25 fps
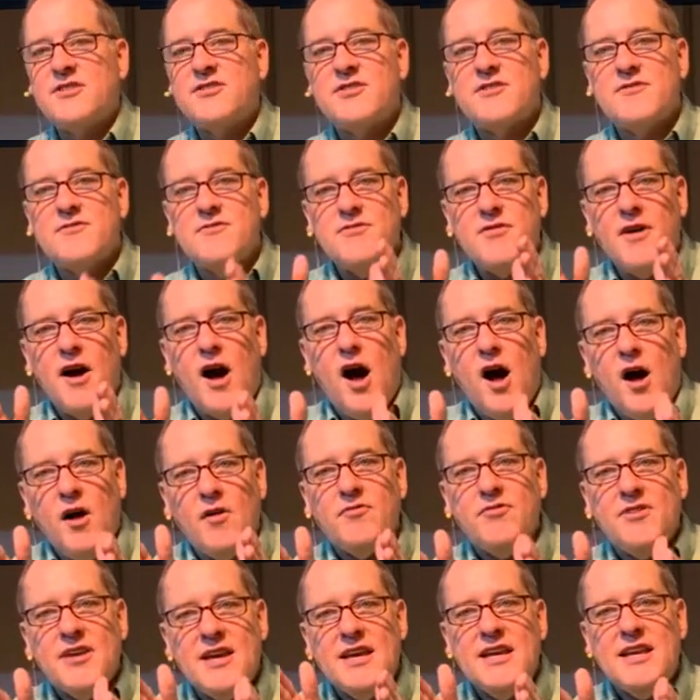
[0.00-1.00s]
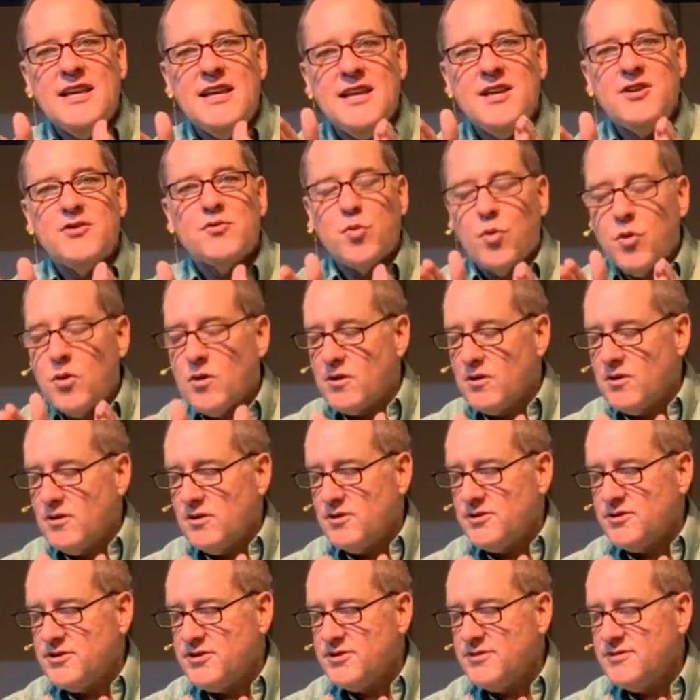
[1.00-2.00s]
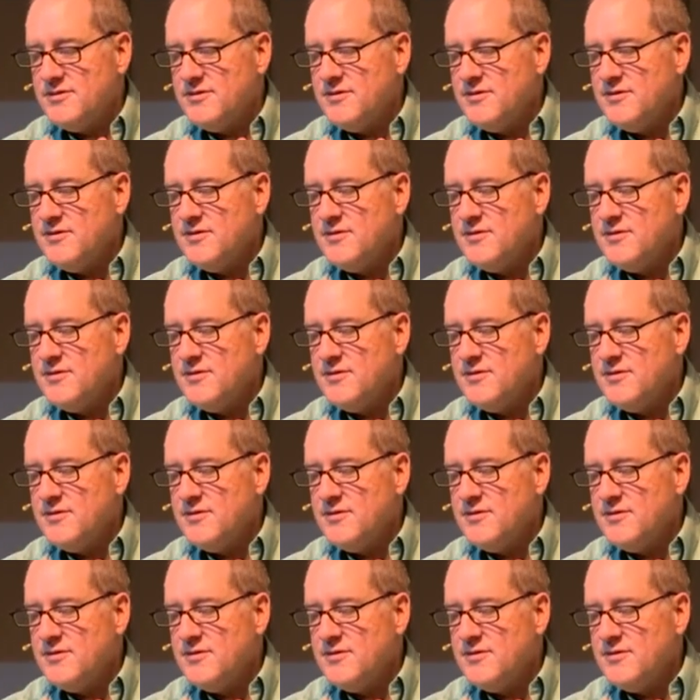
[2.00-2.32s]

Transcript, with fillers: is involved in his world,